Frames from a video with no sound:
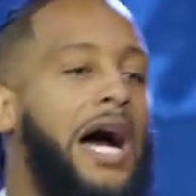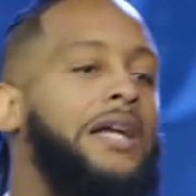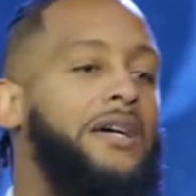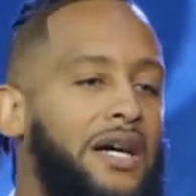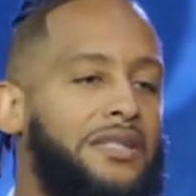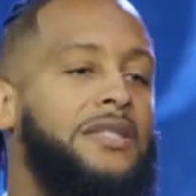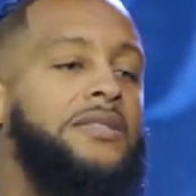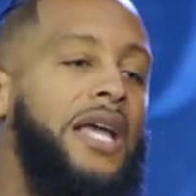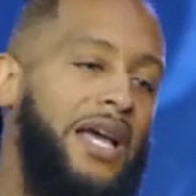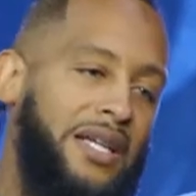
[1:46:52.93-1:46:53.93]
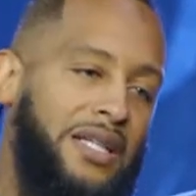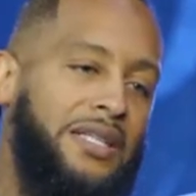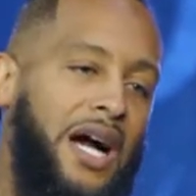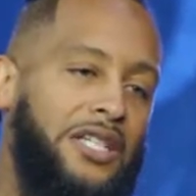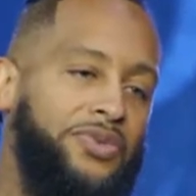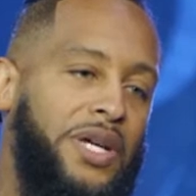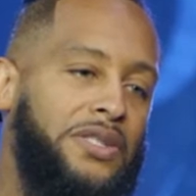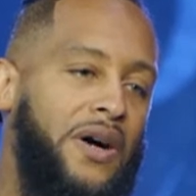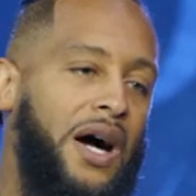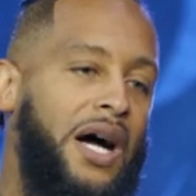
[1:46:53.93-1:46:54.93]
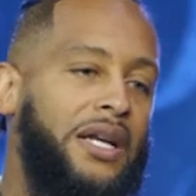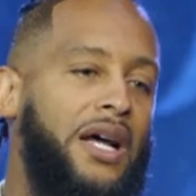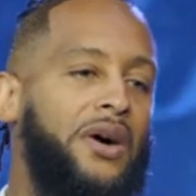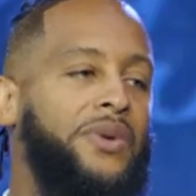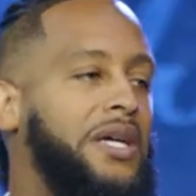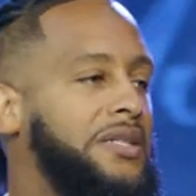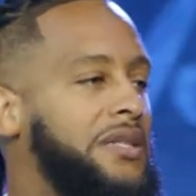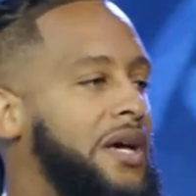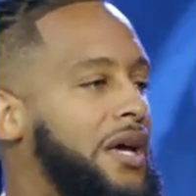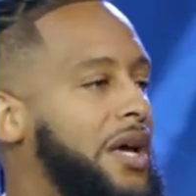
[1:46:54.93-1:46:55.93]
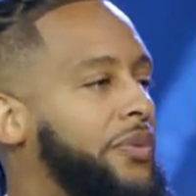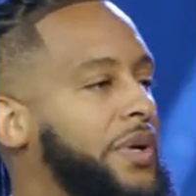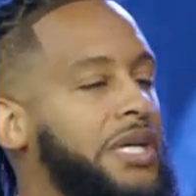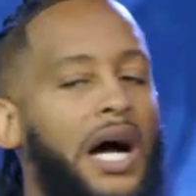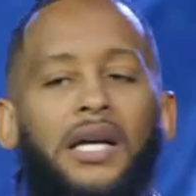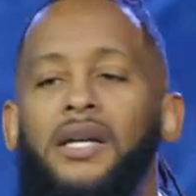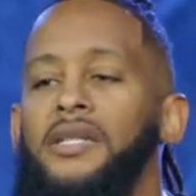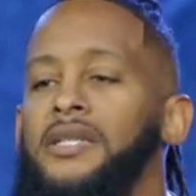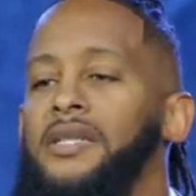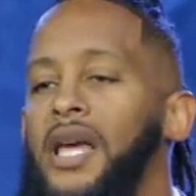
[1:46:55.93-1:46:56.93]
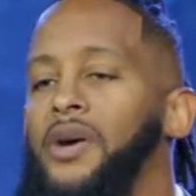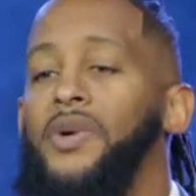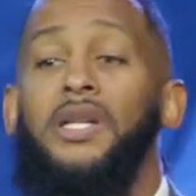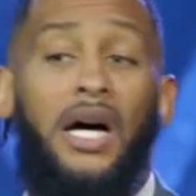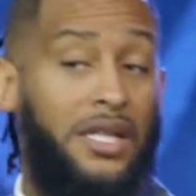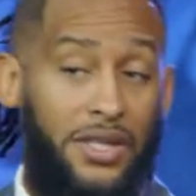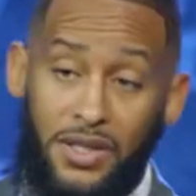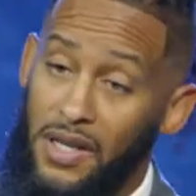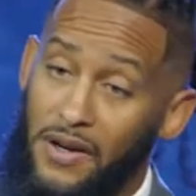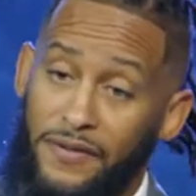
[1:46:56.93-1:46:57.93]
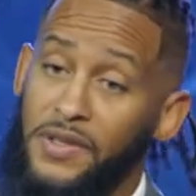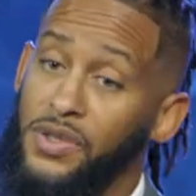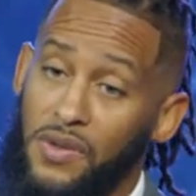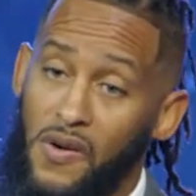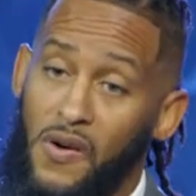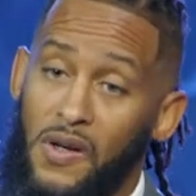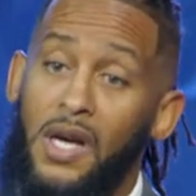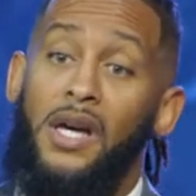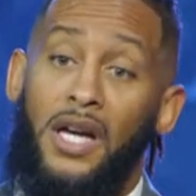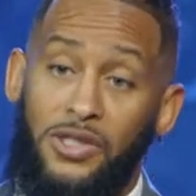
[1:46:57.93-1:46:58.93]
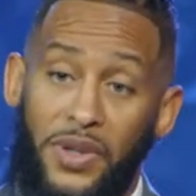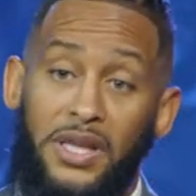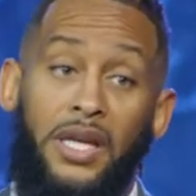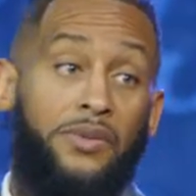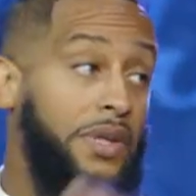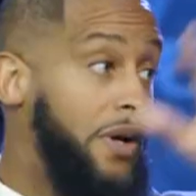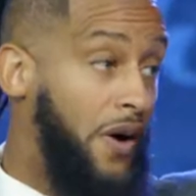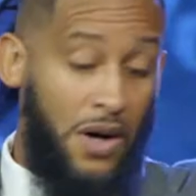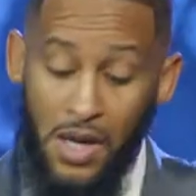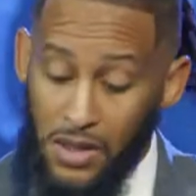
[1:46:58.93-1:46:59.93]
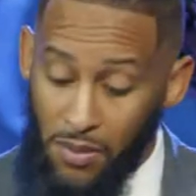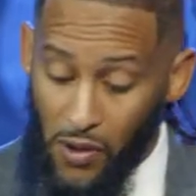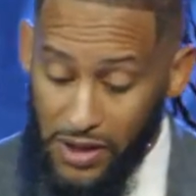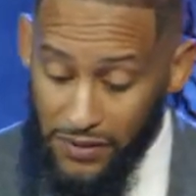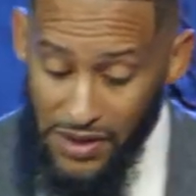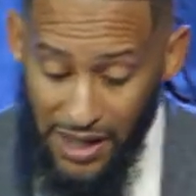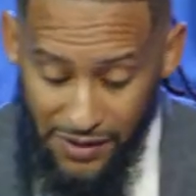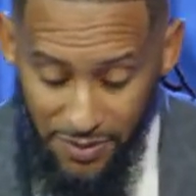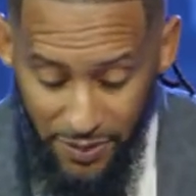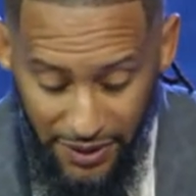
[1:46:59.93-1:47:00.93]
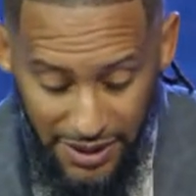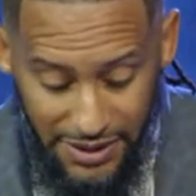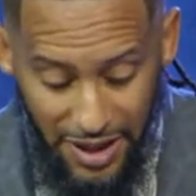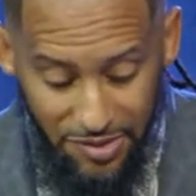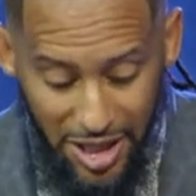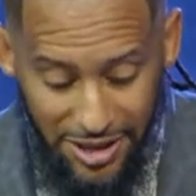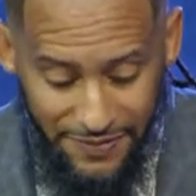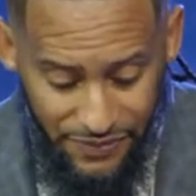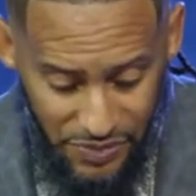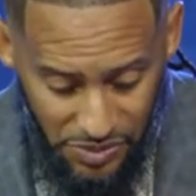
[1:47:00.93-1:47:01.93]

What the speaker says: gotta understand God's ways are higher than our ways. And we gotta understand we're not as tough and strong as we think we are. Come on, give y'all some praise, amen?